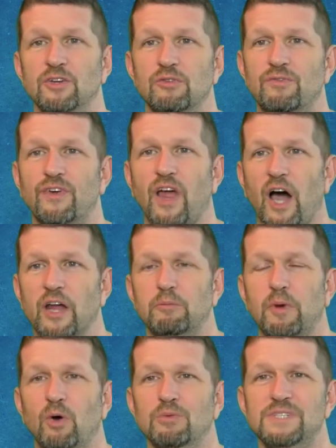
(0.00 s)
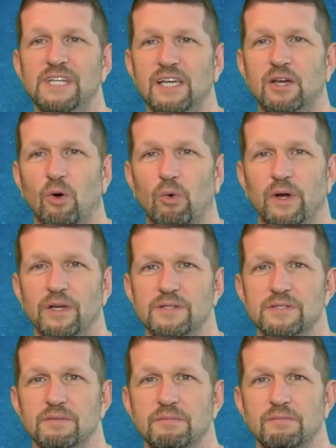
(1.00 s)
You've got them on
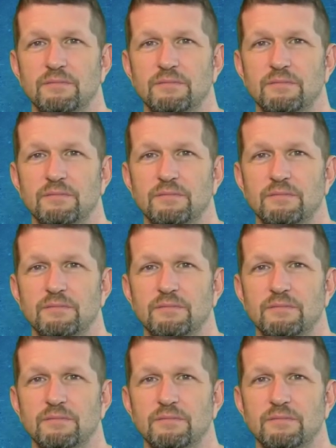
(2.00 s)
decoys.